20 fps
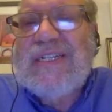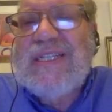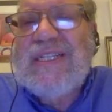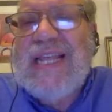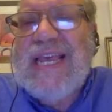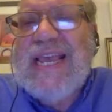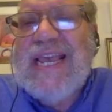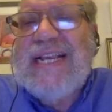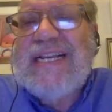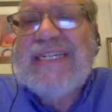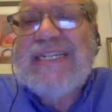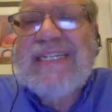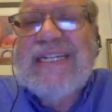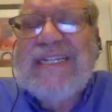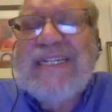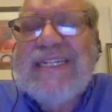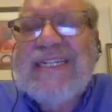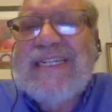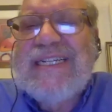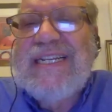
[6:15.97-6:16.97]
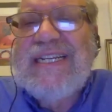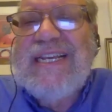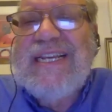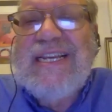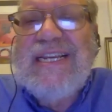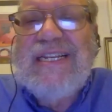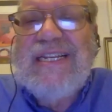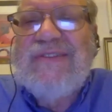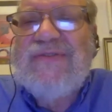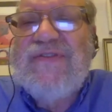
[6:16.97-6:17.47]
lakes and
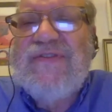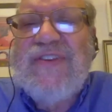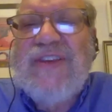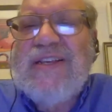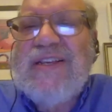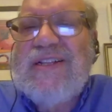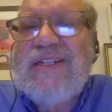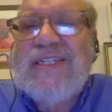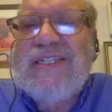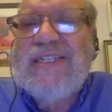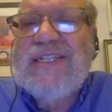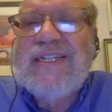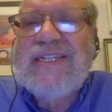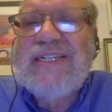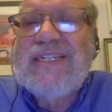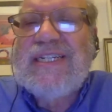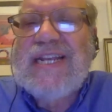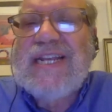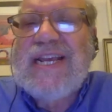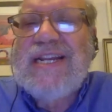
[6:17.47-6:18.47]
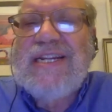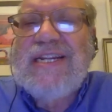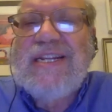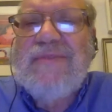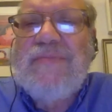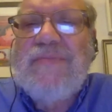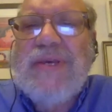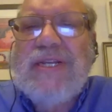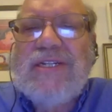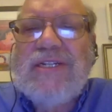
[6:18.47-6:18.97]
seas, fields and sandy
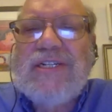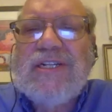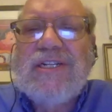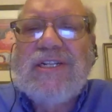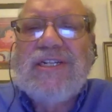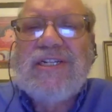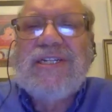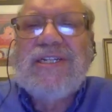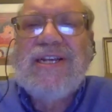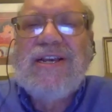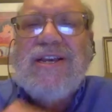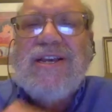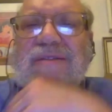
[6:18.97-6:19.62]
beaches.